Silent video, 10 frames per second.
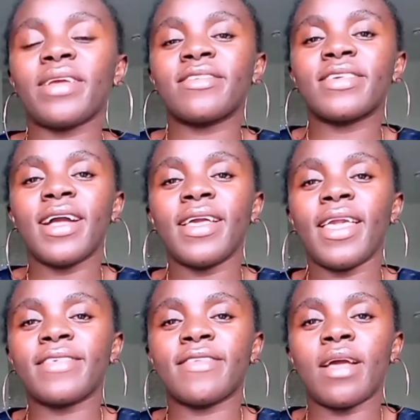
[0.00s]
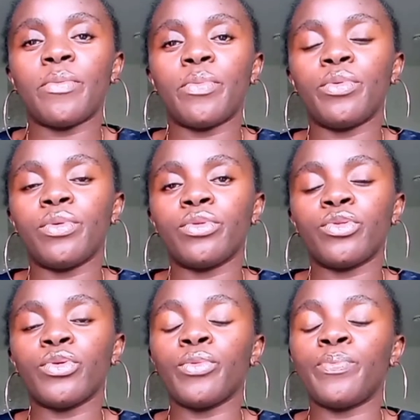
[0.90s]
practical example
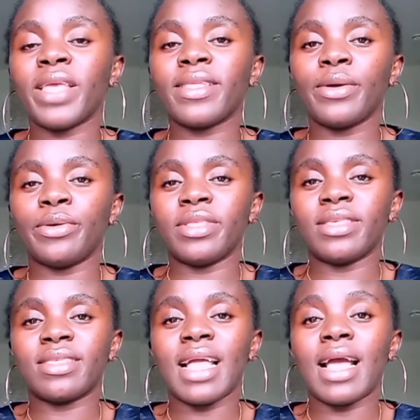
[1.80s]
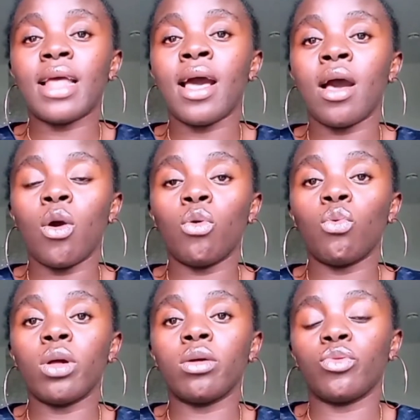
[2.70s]
to better understand how
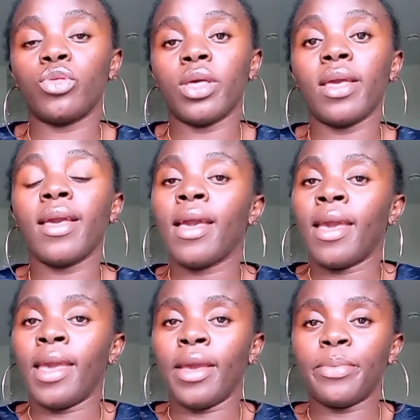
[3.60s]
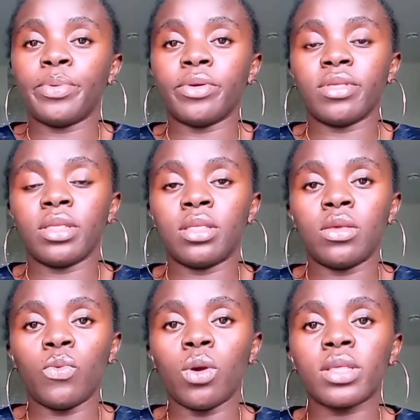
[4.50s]
well the hair
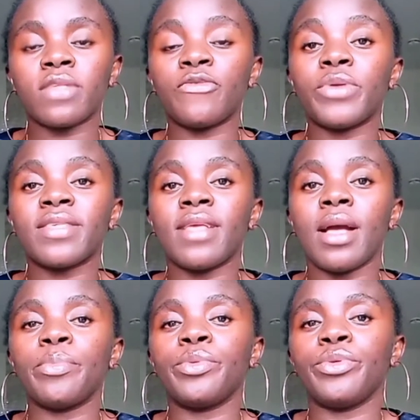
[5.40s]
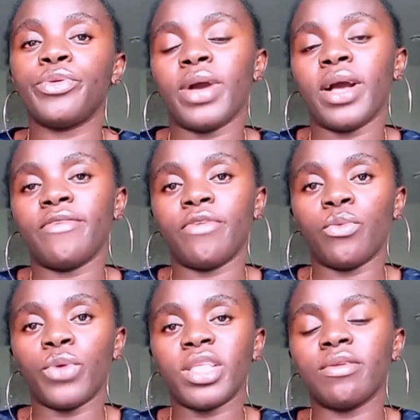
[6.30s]
porosity works for example you have a
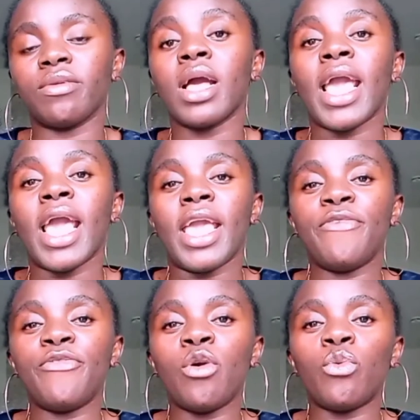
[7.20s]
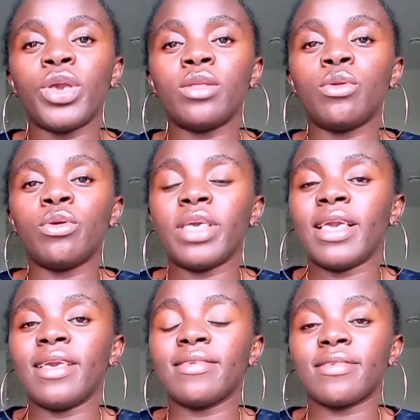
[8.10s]
window if your window
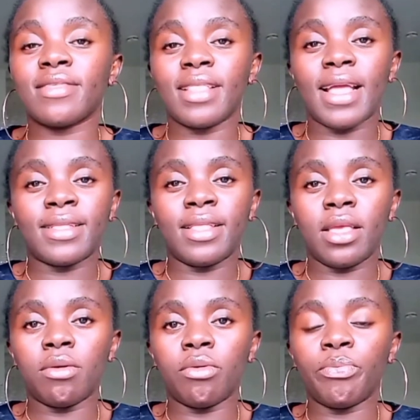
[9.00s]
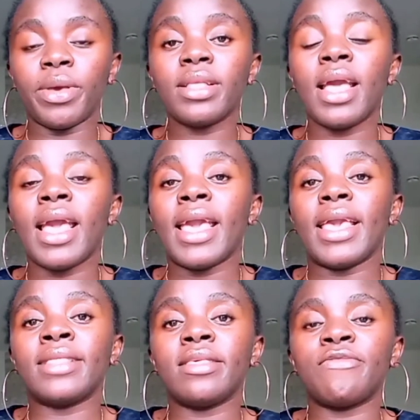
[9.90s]
is slightly open
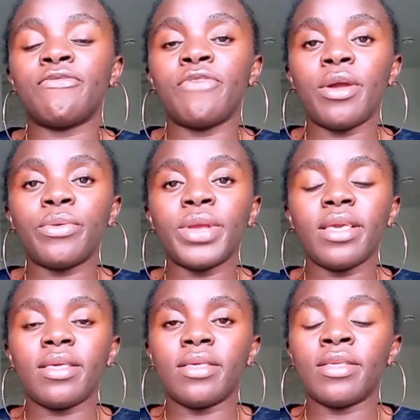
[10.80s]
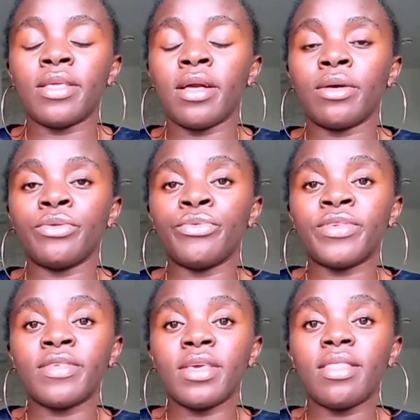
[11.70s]
it is very easy. it, uh, you
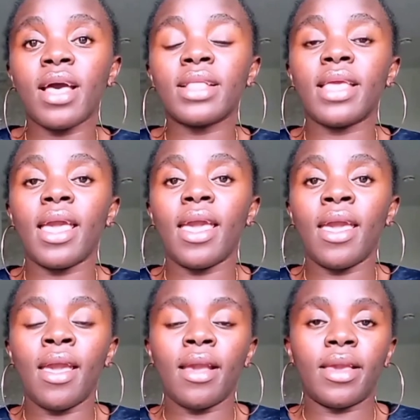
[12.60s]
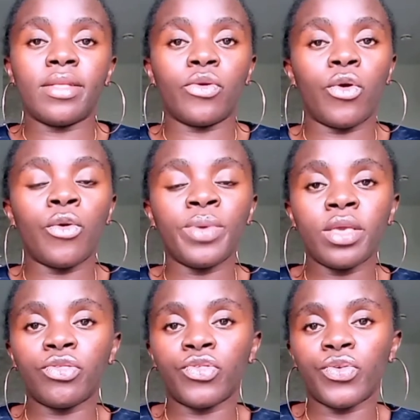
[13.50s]
will see that air can come
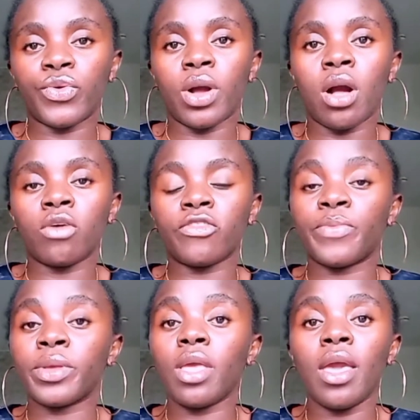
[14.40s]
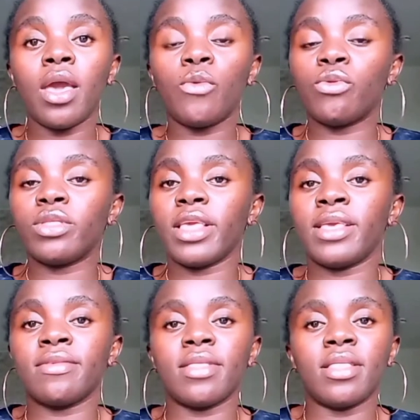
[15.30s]
into your house, but air won't
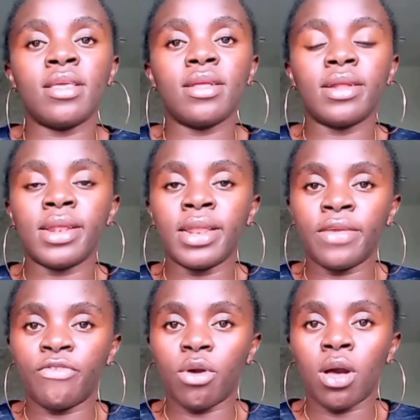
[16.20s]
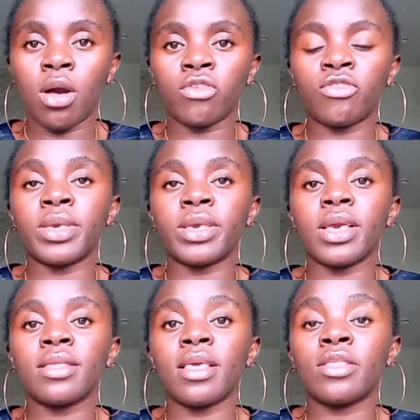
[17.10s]
easily leave your house
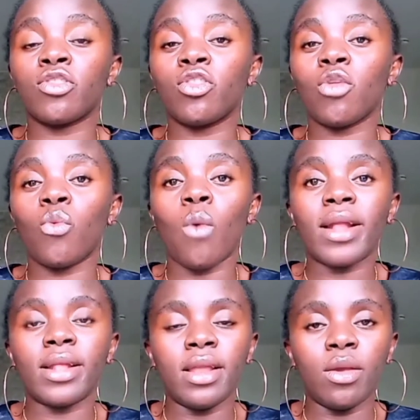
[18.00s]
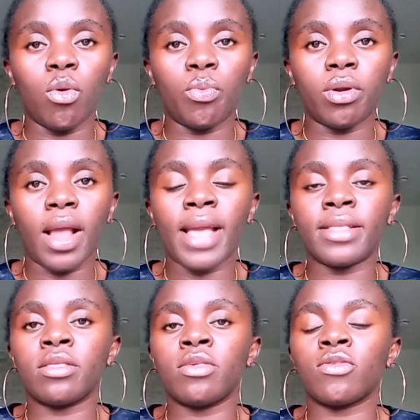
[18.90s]
because it is not widely open
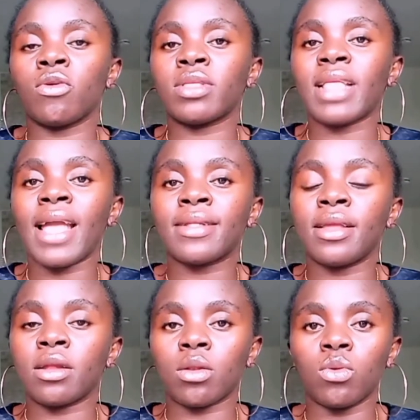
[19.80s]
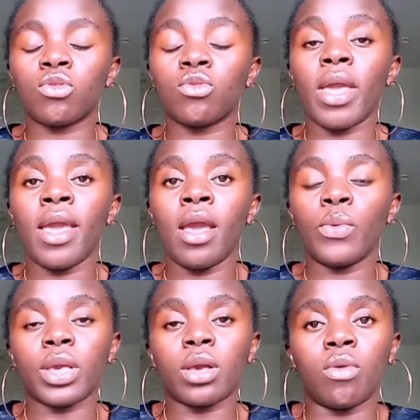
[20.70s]
and it is not tightly closed. So air
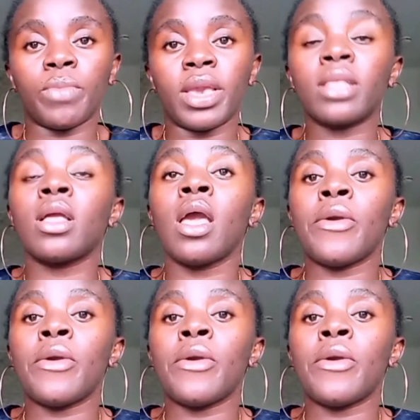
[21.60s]
will come in,